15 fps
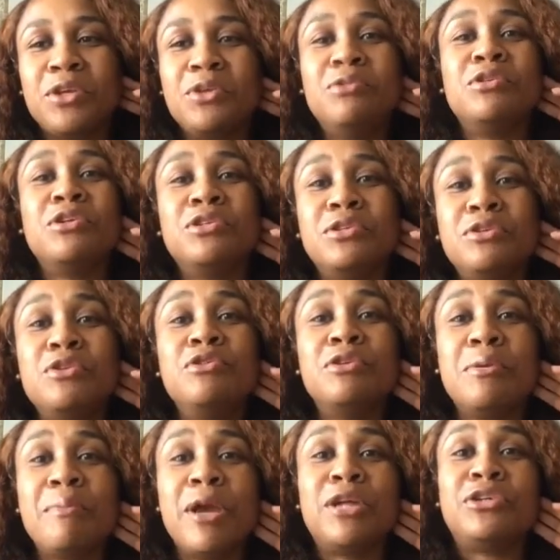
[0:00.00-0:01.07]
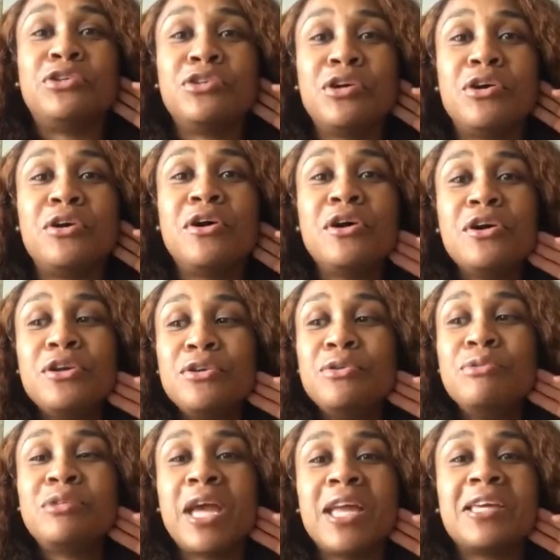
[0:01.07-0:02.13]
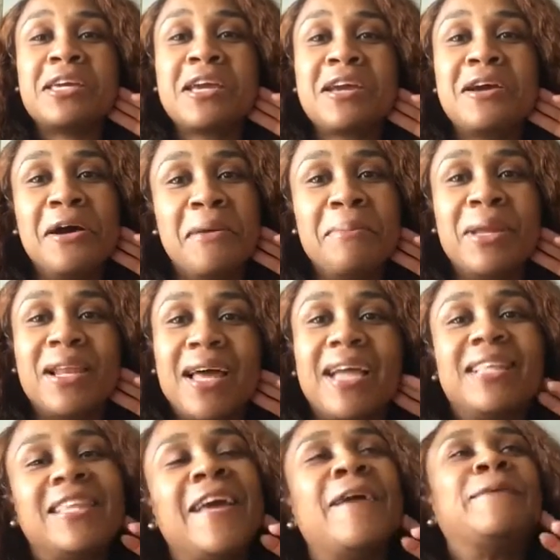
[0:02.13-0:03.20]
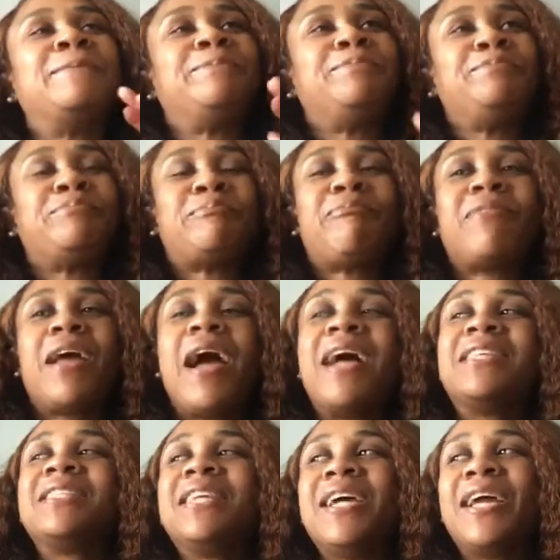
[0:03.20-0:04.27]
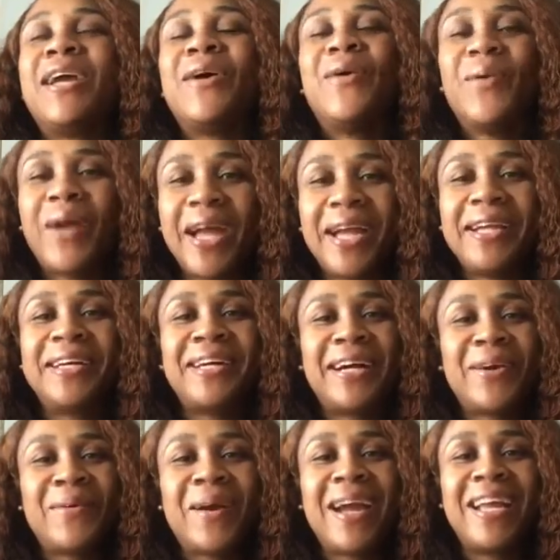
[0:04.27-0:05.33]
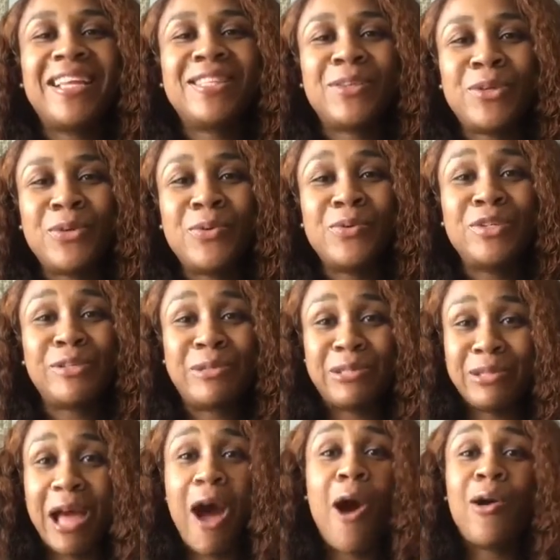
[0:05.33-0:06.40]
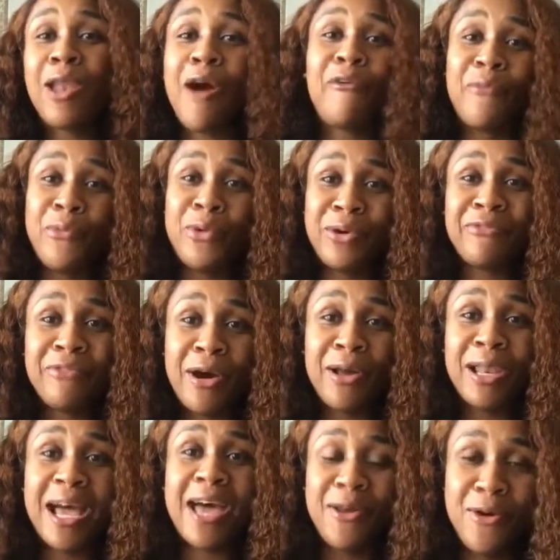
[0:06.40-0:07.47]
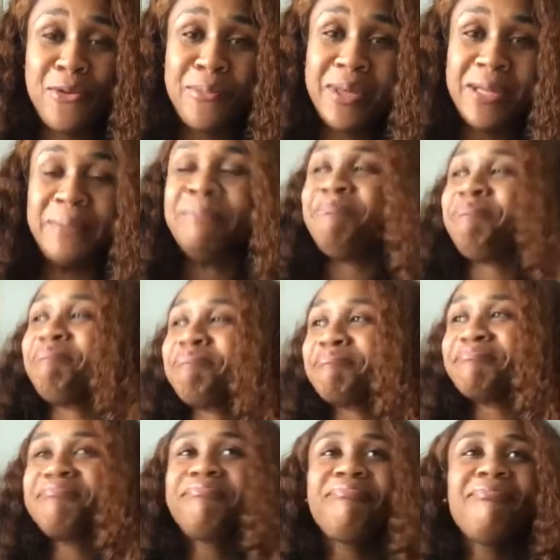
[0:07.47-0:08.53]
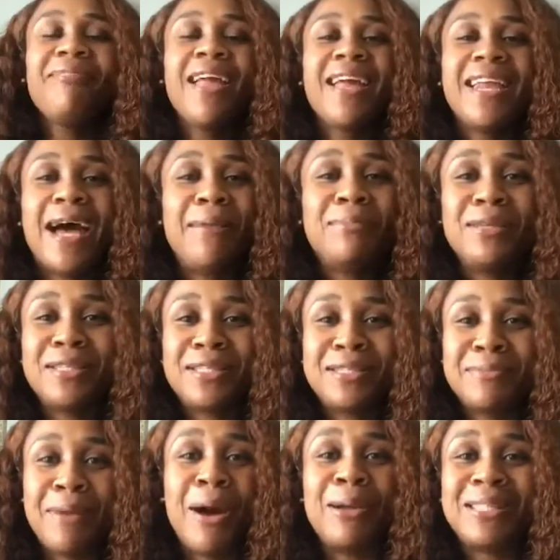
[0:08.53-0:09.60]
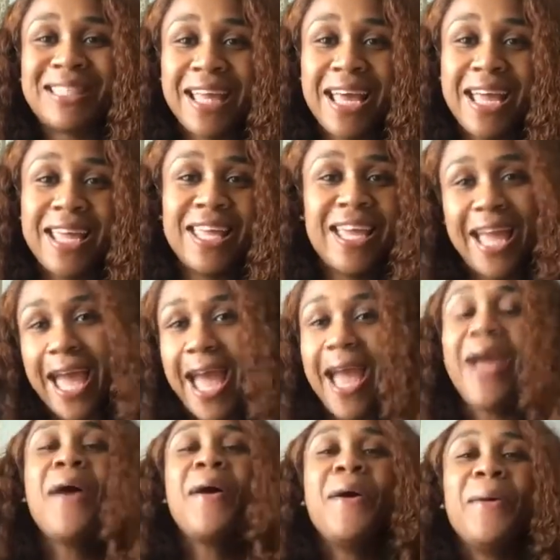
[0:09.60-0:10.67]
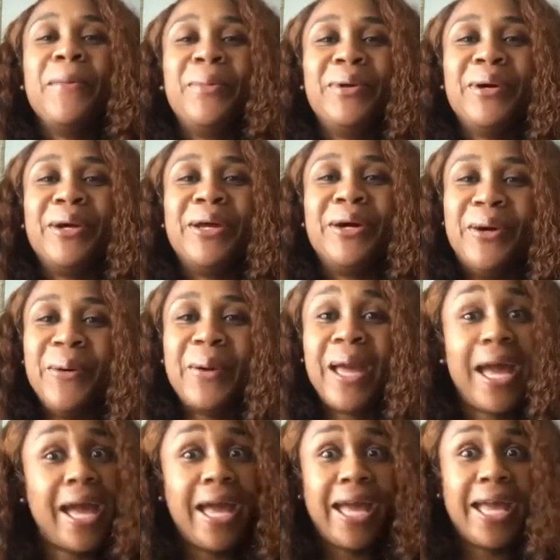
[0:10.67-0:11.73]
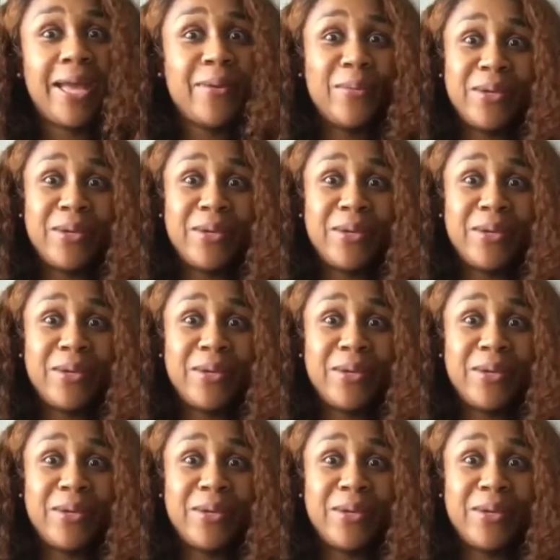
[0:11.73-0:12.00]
You just make sure you take care of me like that. I said, okay, all right. So you just haul off and want to fall out on me. I'm the smallest thing you got. But okay,